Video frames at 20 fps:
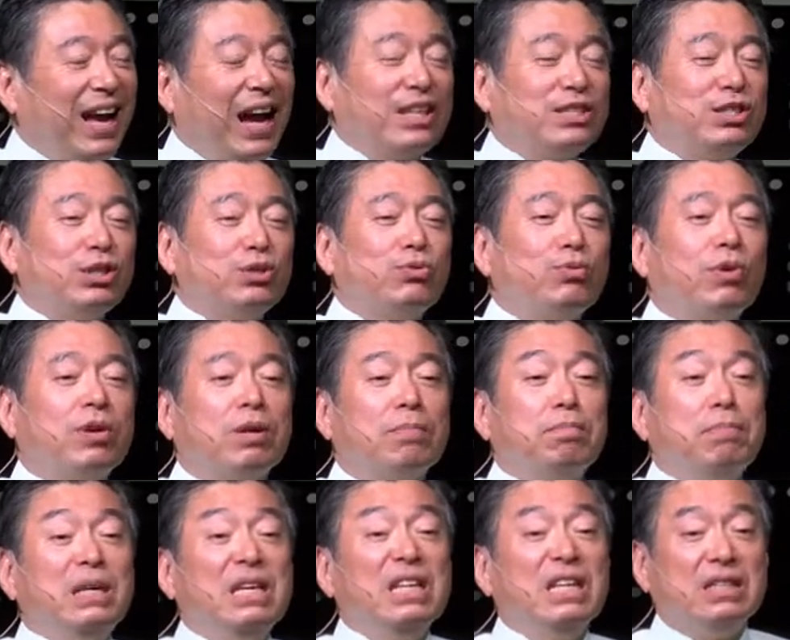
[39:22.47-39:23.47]
I just want a
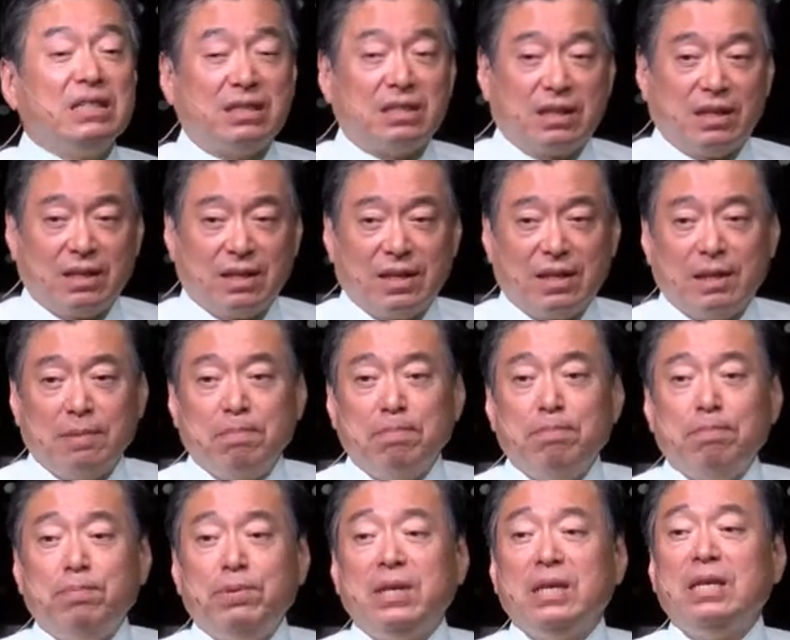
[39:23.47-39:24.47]
peace.
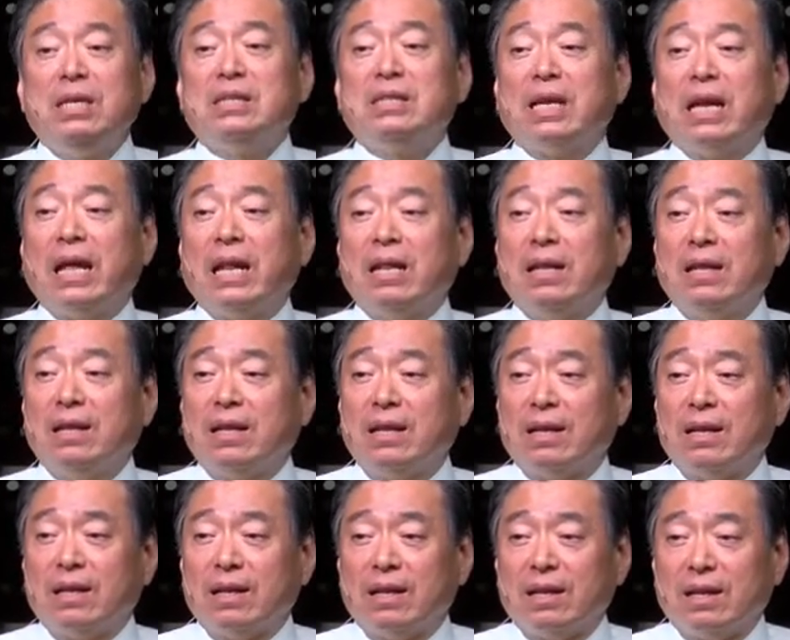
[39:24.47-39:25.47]
Peace and
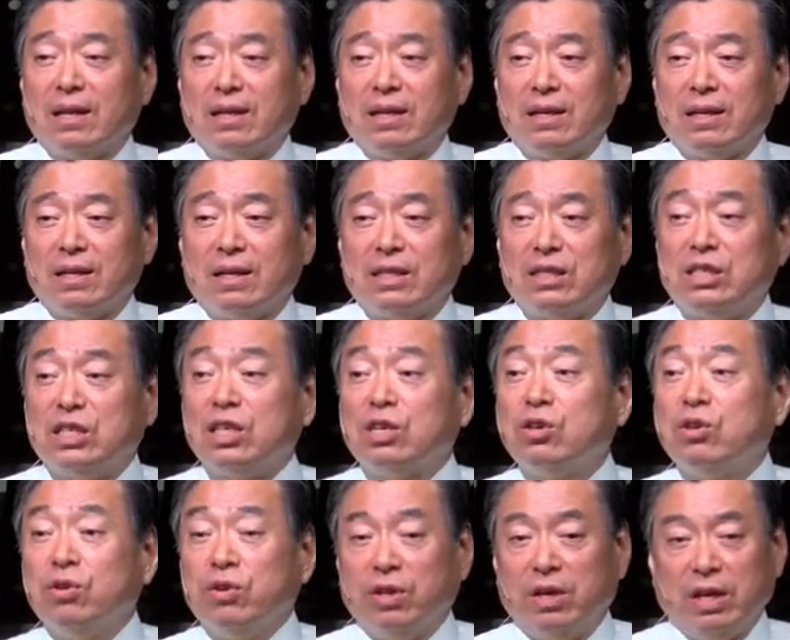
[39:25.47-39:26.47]

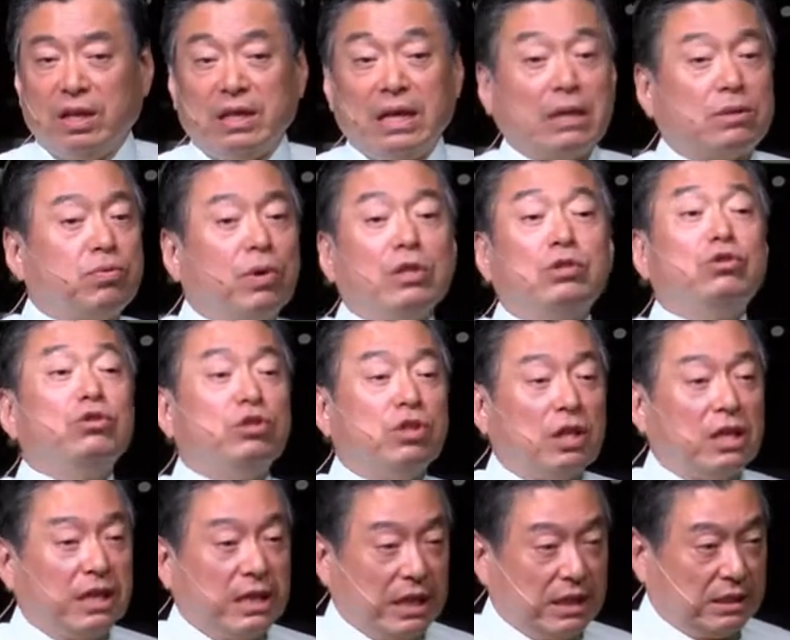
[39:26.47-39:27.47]
security. That's what
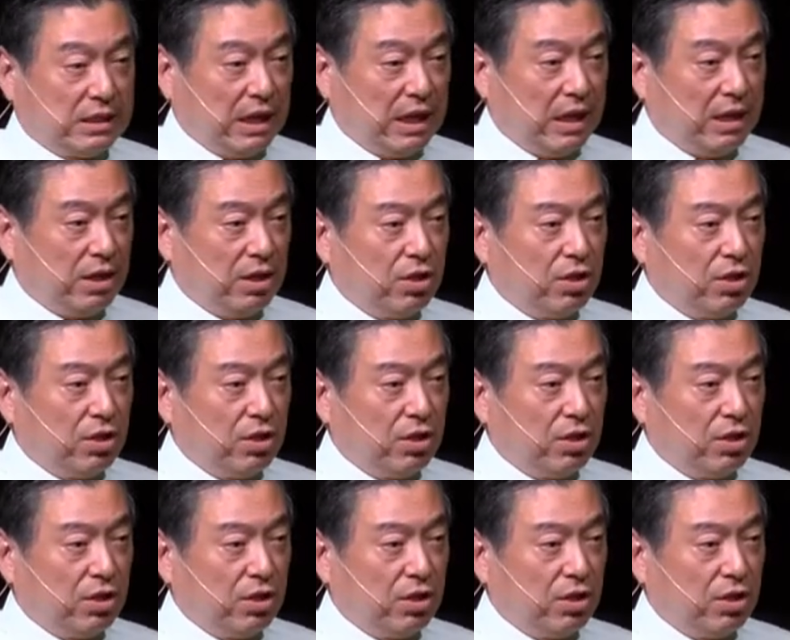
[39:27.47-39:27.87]
usually they say.